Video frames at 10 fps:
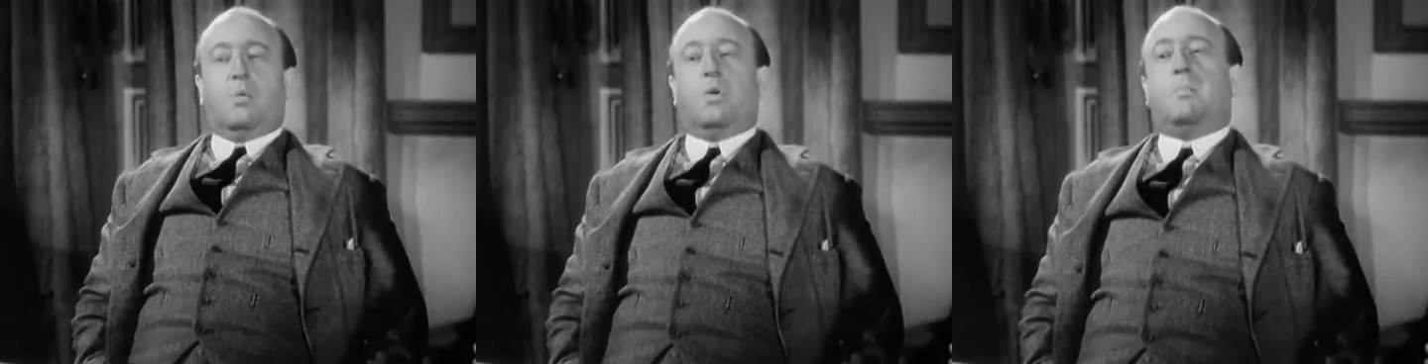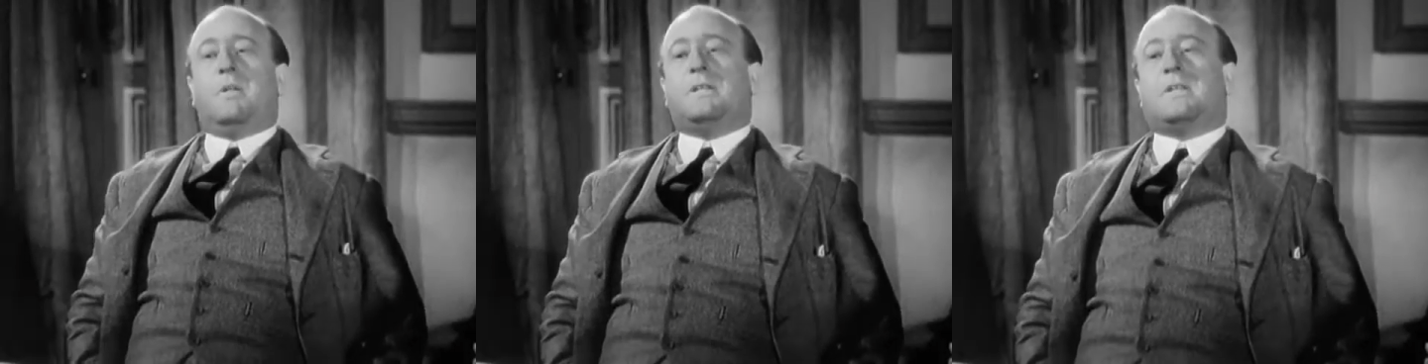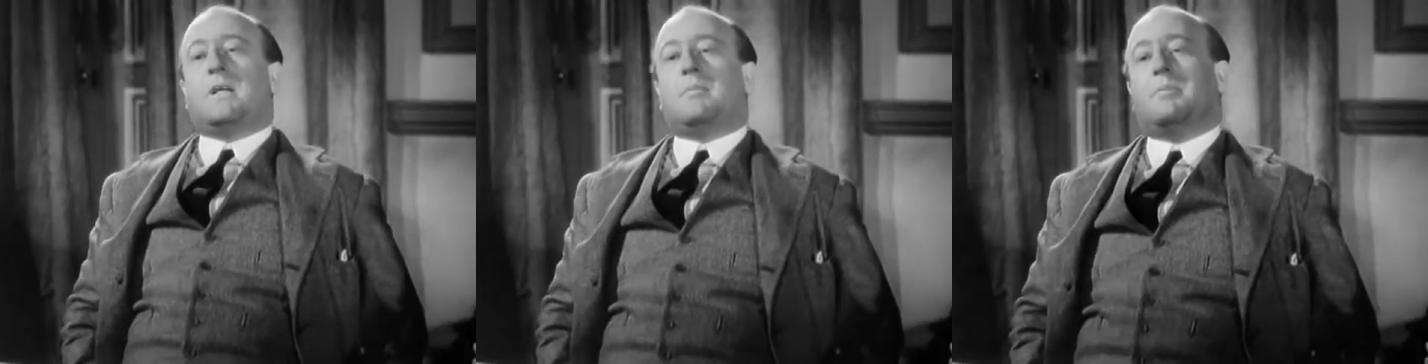Will you please
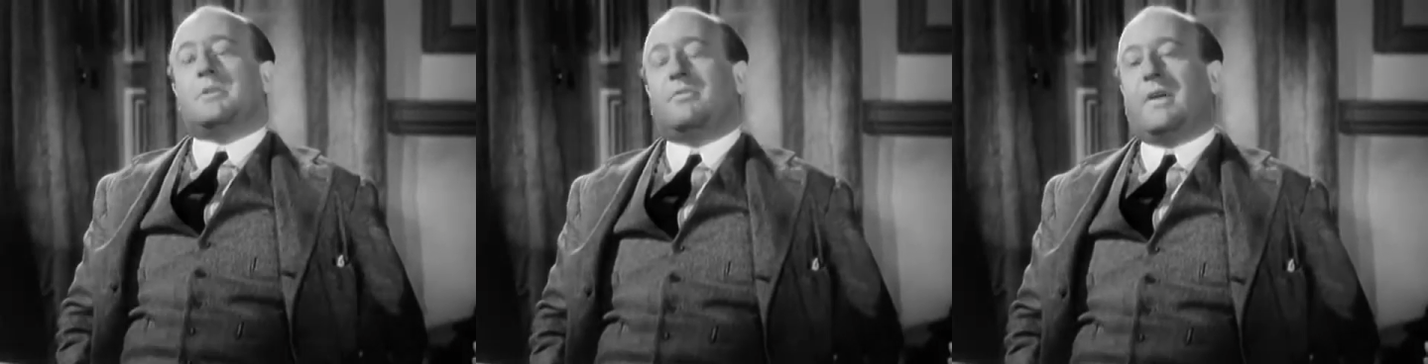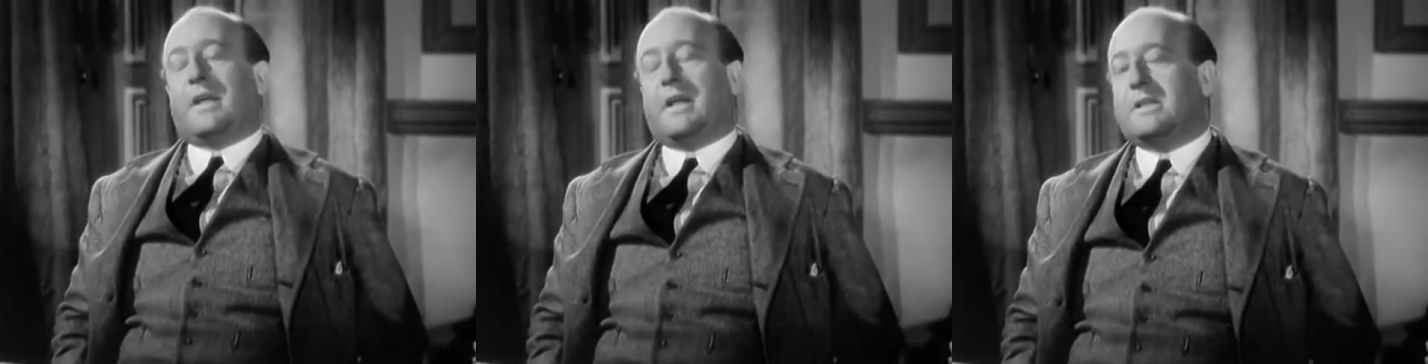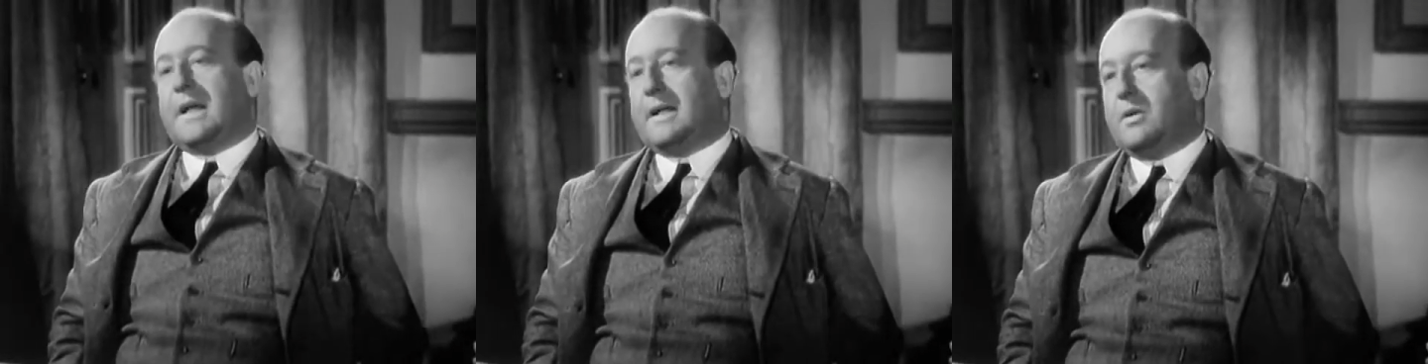tell me, Mr. Fenwick,
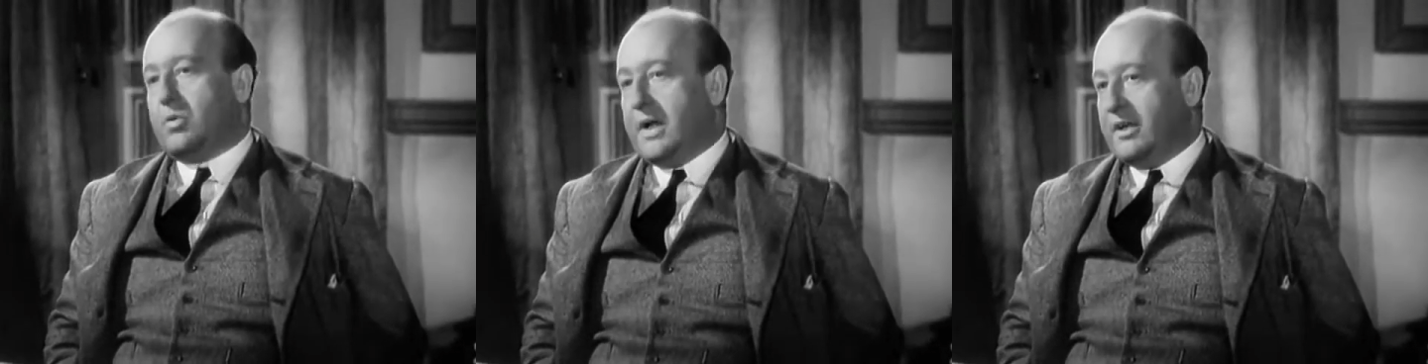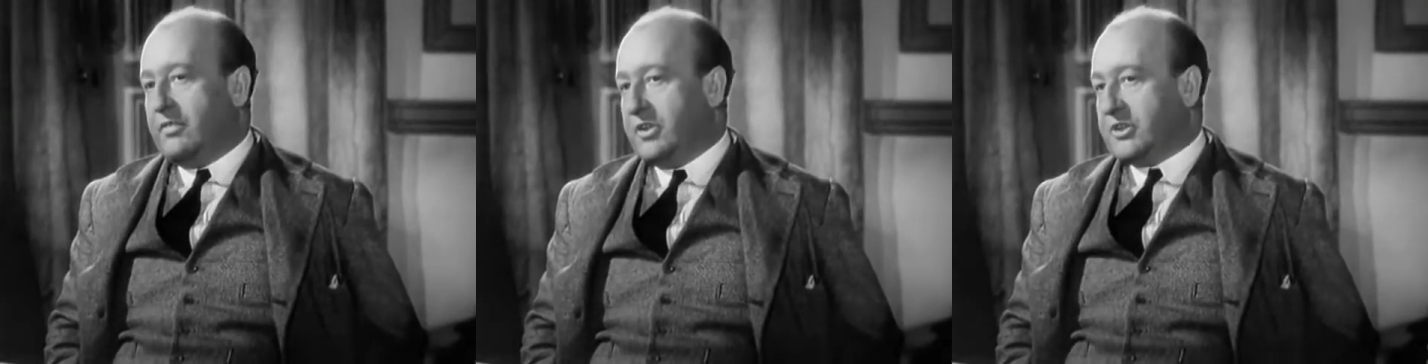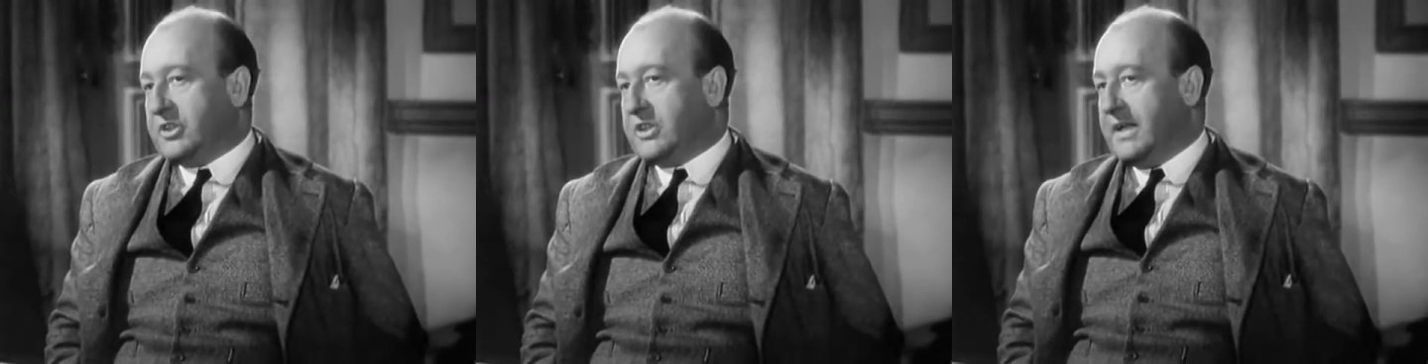exactly when you
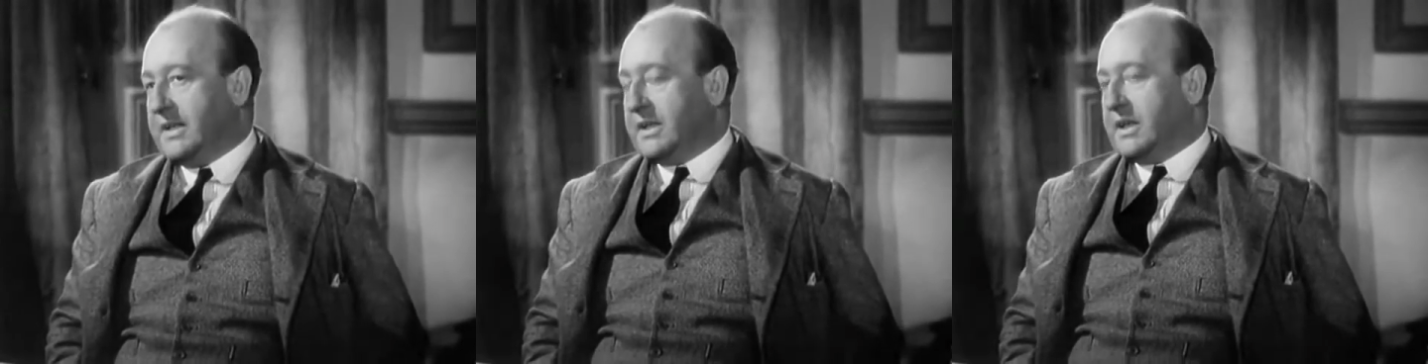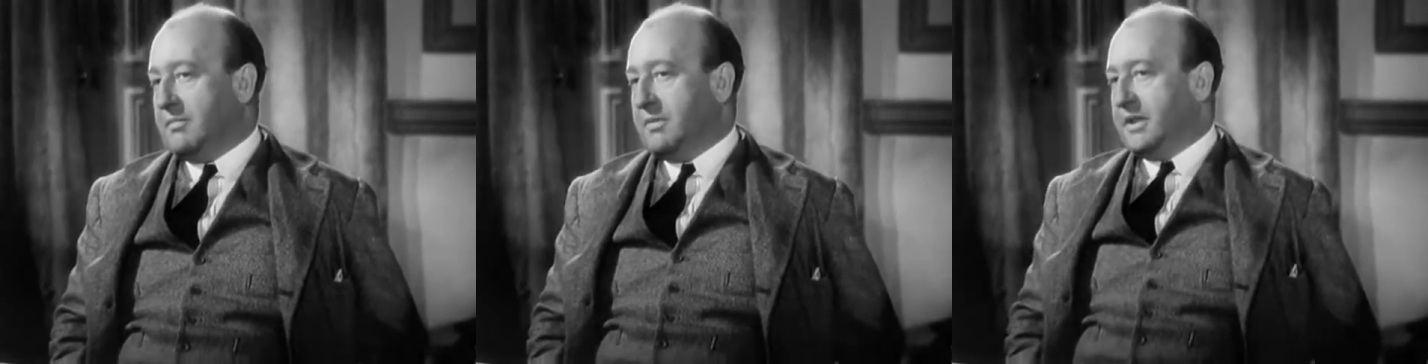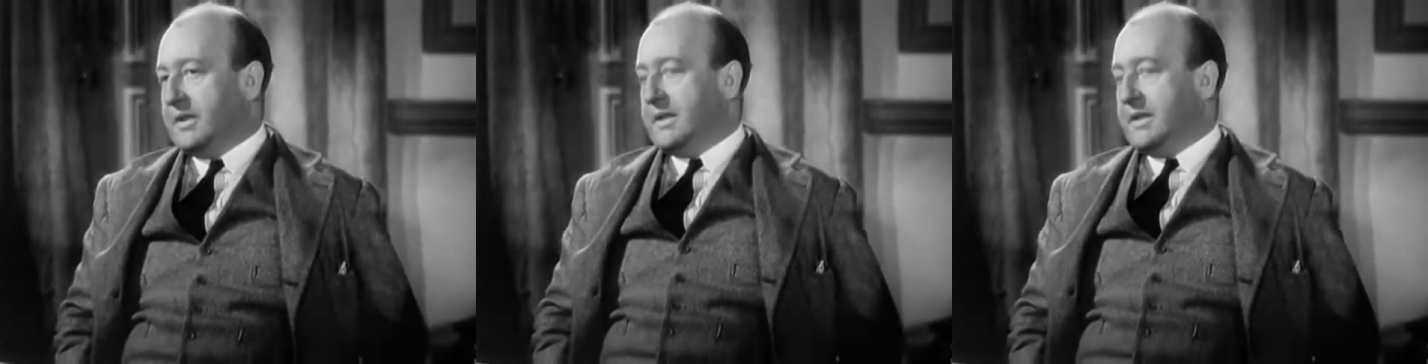first decided to come here